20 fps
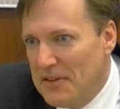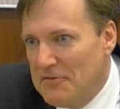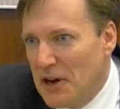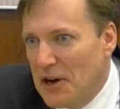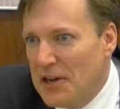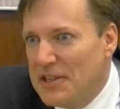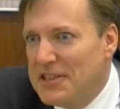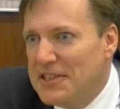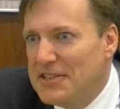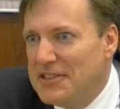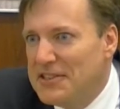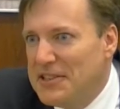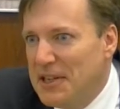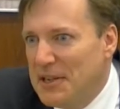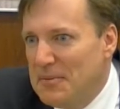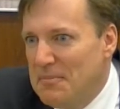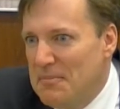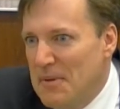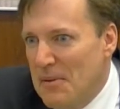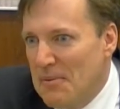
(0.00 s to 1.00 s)
very
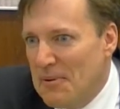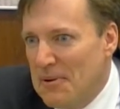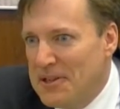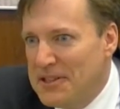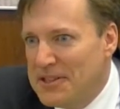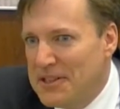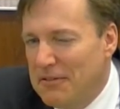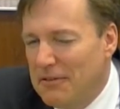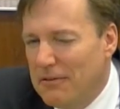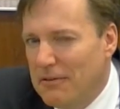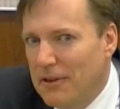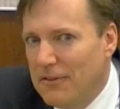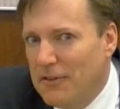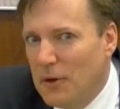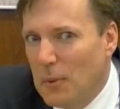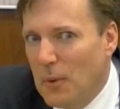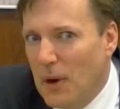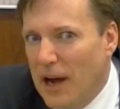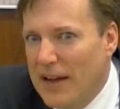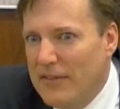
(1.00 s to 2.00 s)
distinct memories of, of,
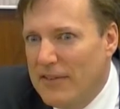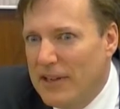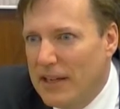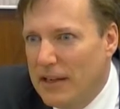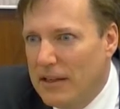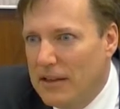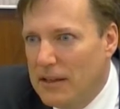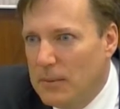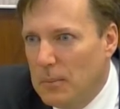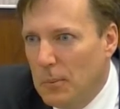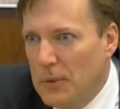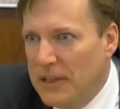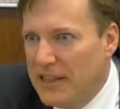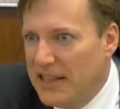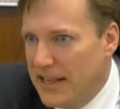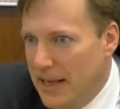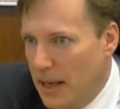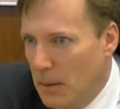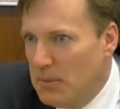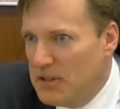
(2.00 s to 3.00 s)
arriving in the in
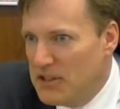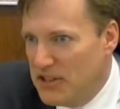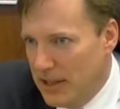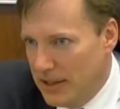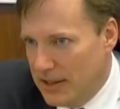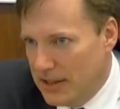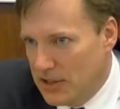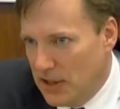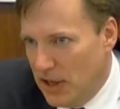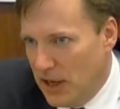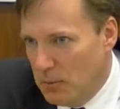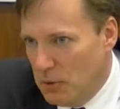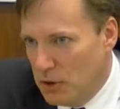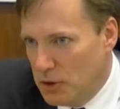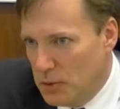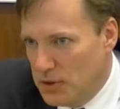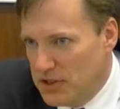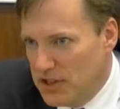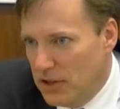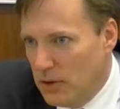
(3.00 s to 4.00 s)
the embassy at the time,
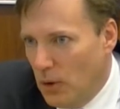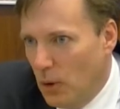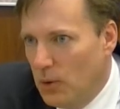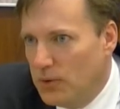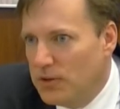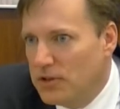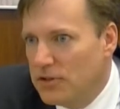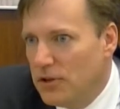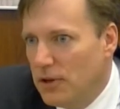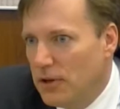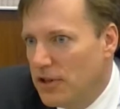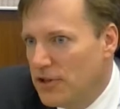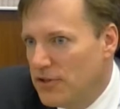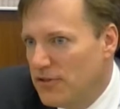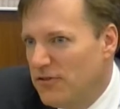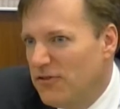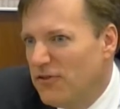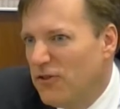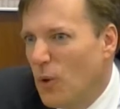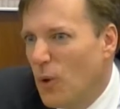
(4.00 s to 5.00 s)
which was an old Turkish
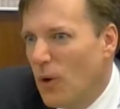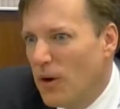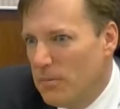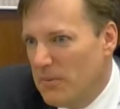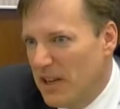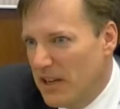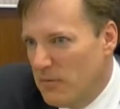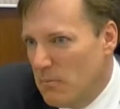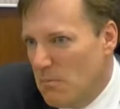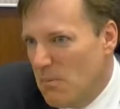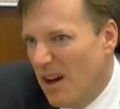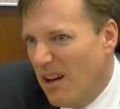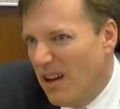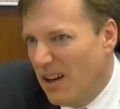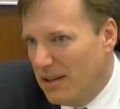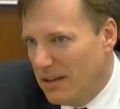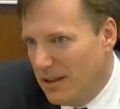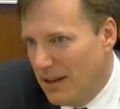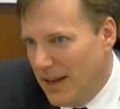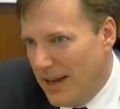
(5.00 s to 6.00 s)
fort made of
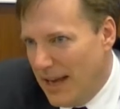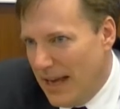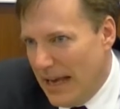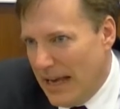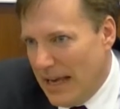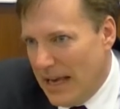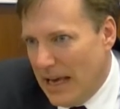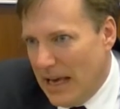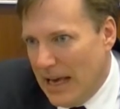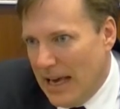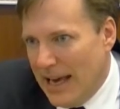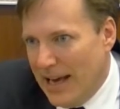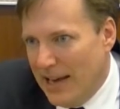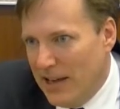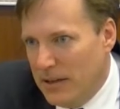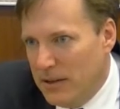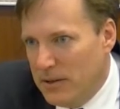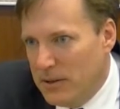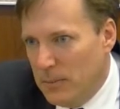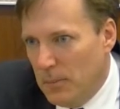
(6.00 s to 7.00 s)
mud,
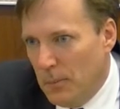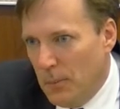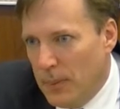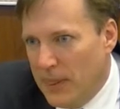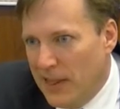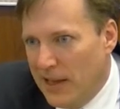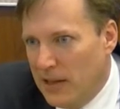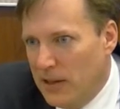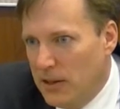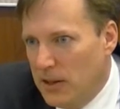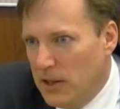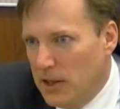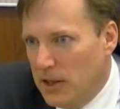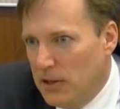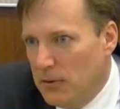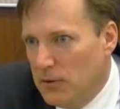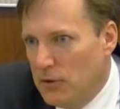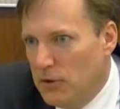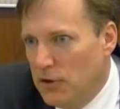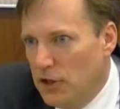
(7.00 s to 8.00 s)
and and
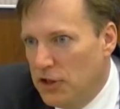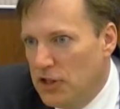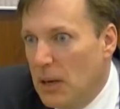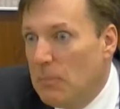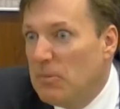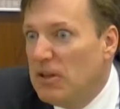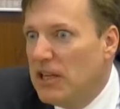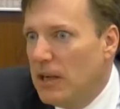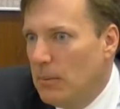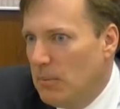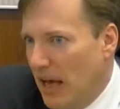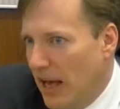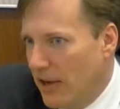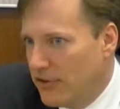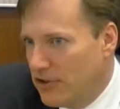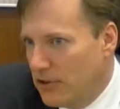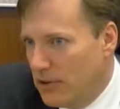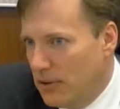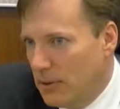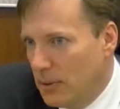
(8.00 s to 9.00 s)
the the deputy
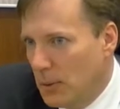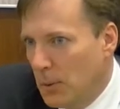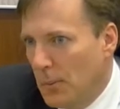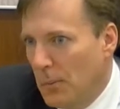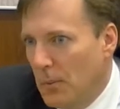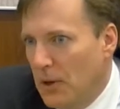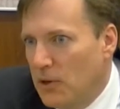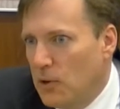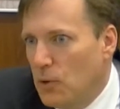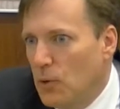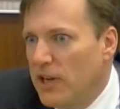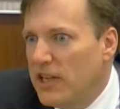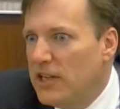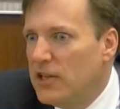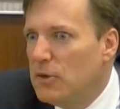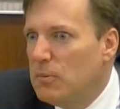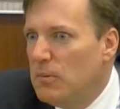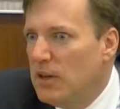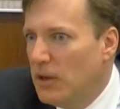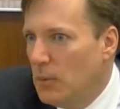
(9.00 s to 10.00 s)
ambassador
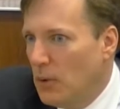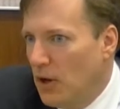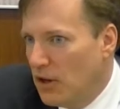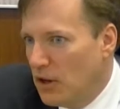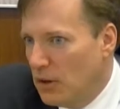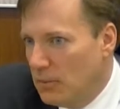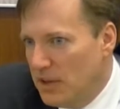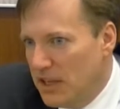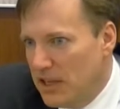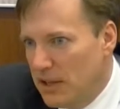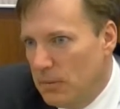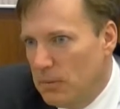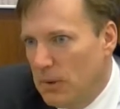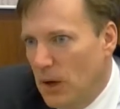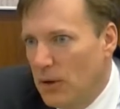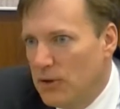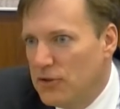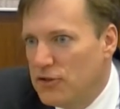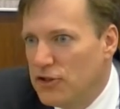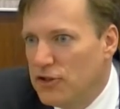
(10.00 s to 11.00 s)
greeted me, welcomed me to the
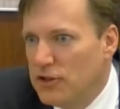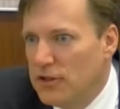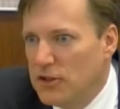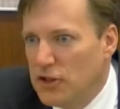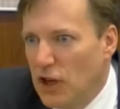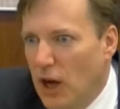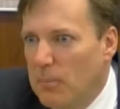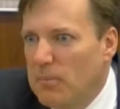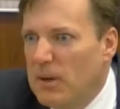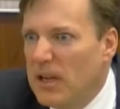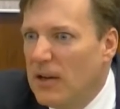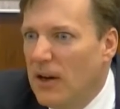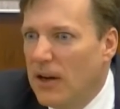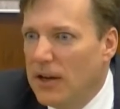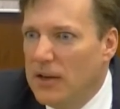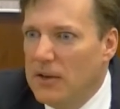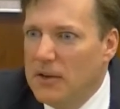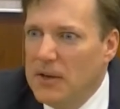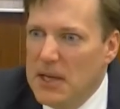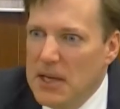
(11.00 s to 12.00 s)
post, chomping
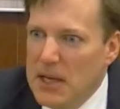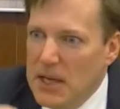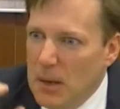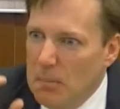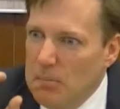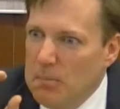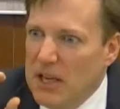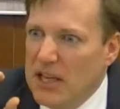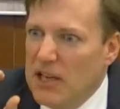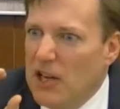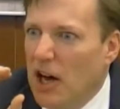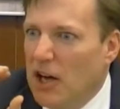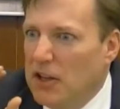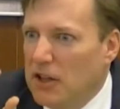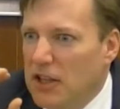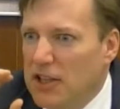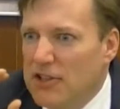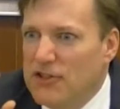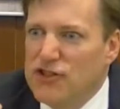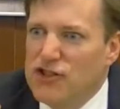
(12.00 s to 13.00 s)
on a big
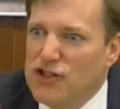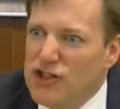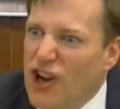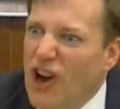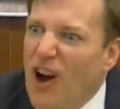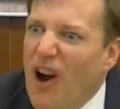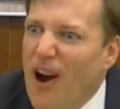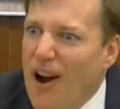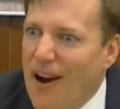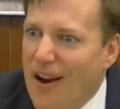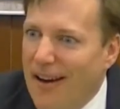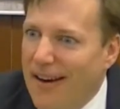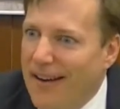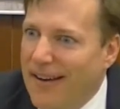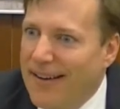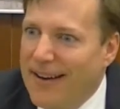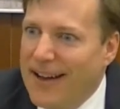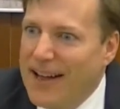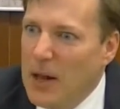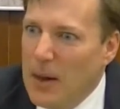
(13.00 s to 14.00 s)
unlit
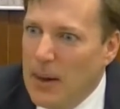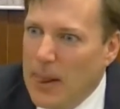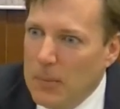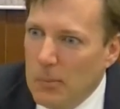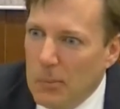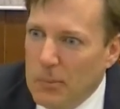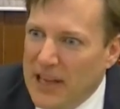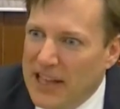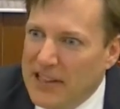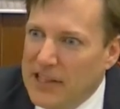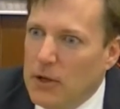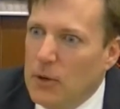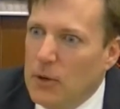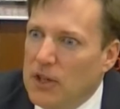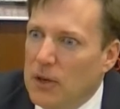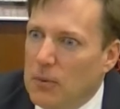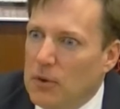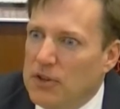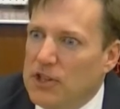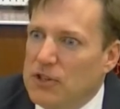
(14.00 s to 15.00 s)
cigar, and
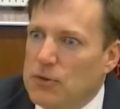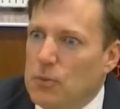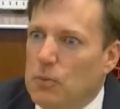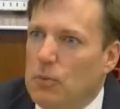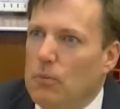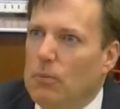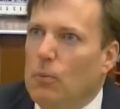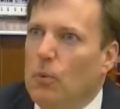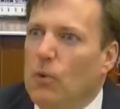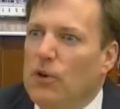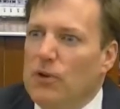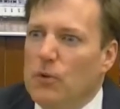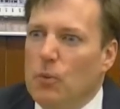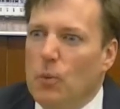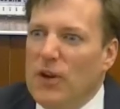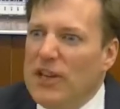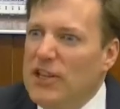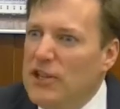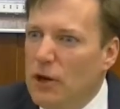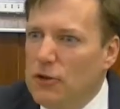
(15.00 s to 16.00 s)
there were these wooden
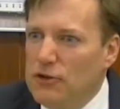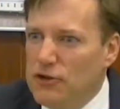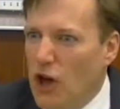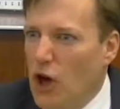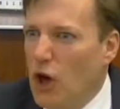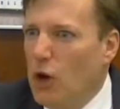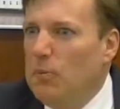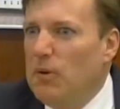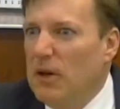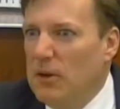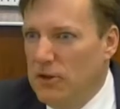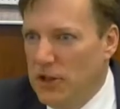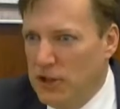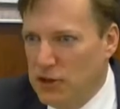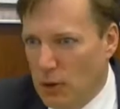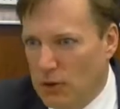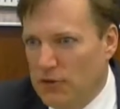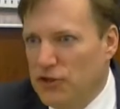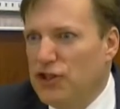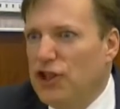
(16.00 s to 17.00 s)
windows open,
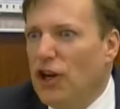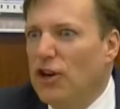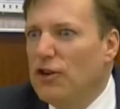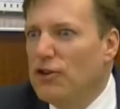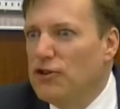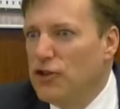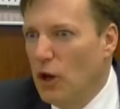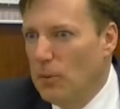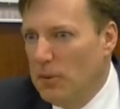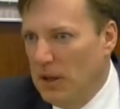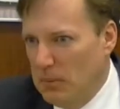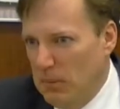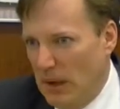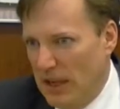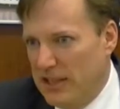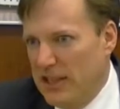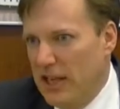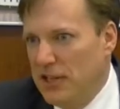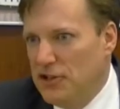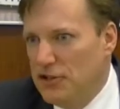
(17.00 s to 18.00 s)
sort of shutters open,
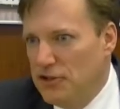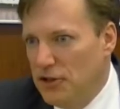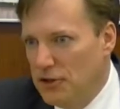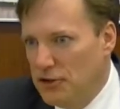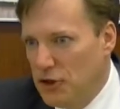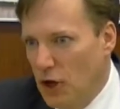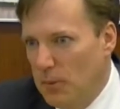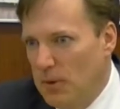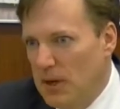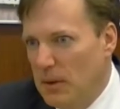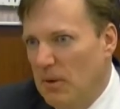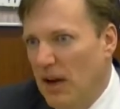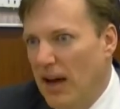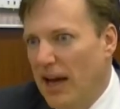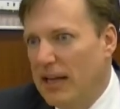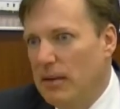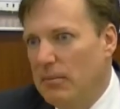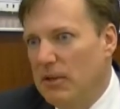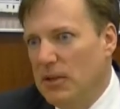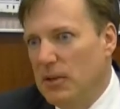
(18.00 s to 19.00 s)
plantation shutters open, and
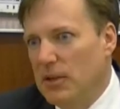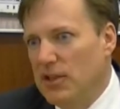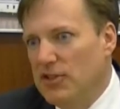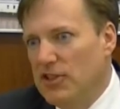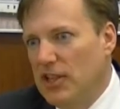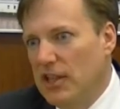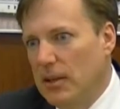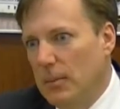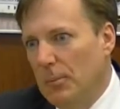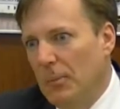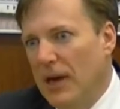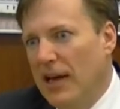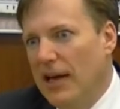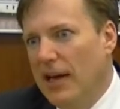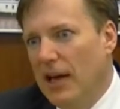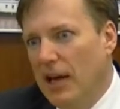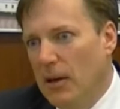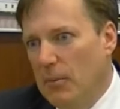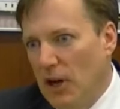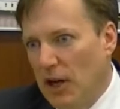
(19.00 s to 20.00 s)
behind him, and you could see the
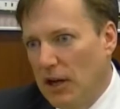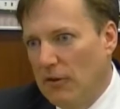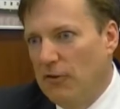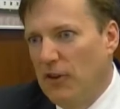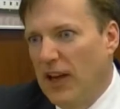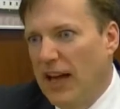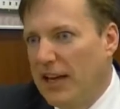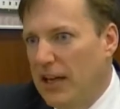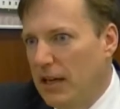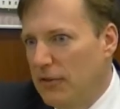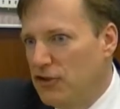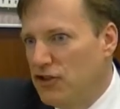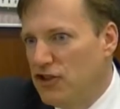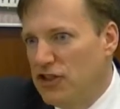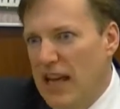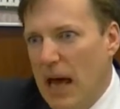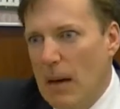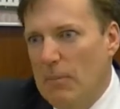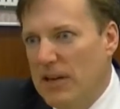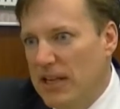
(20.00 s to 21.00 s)
American flag kind of
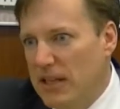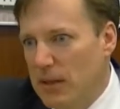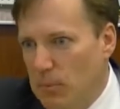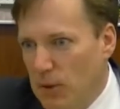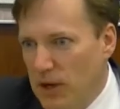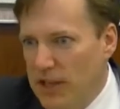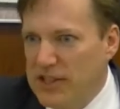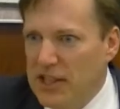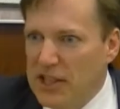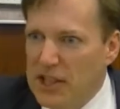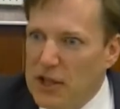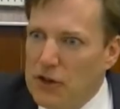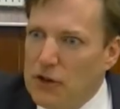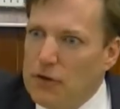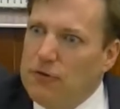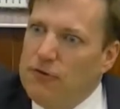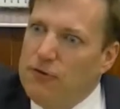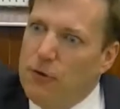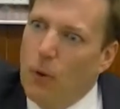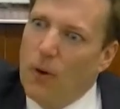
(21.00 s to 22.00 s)
snapping in the breeze, and another
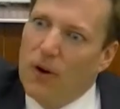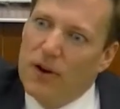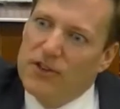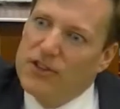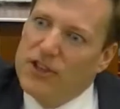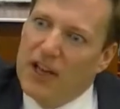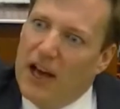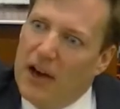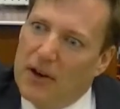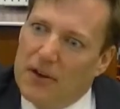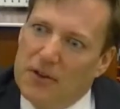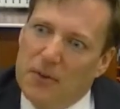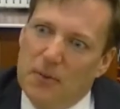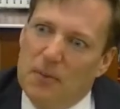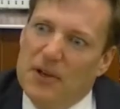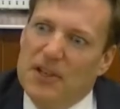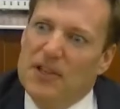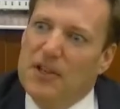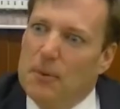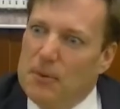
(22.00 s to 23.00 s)
fort out of the
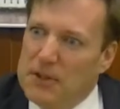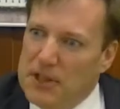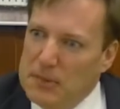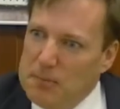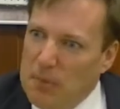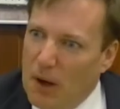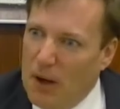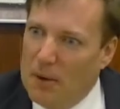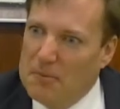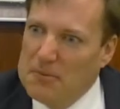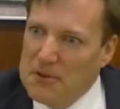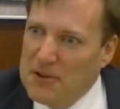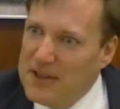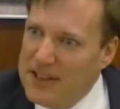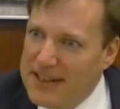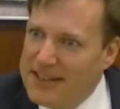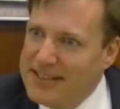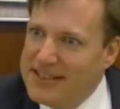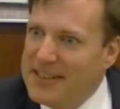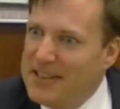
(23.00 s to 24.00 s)
window with these palm
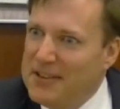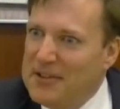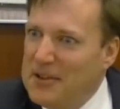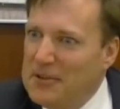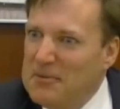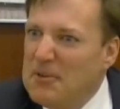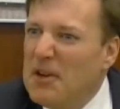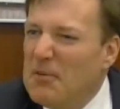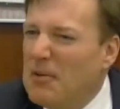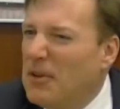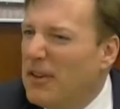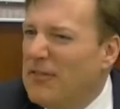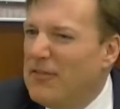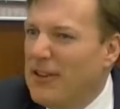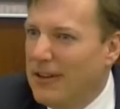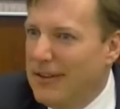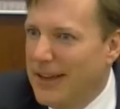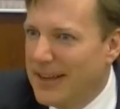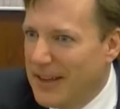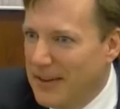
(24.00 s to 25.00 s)
trees, and it, it really
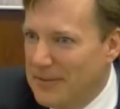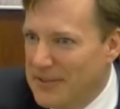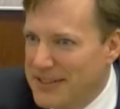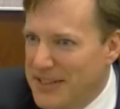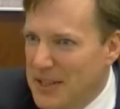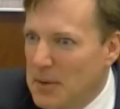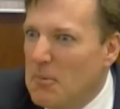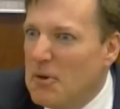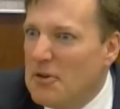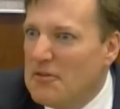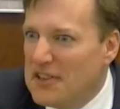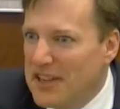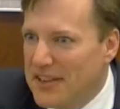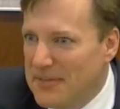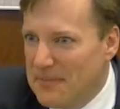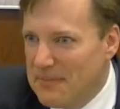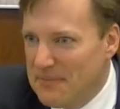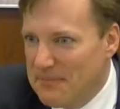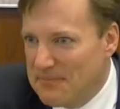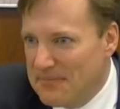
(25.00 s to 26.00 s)
felt like I was in a movie,
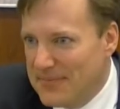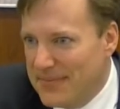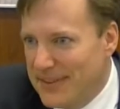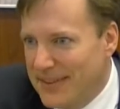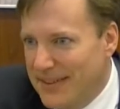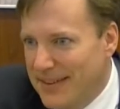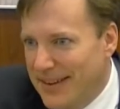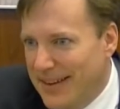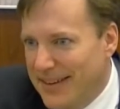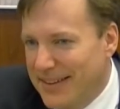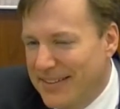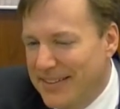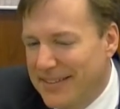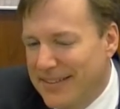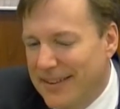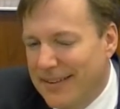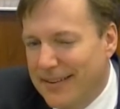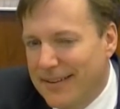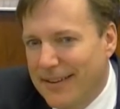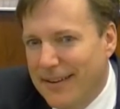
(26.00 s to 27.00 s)
and
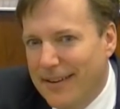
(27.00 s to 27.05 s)
uh,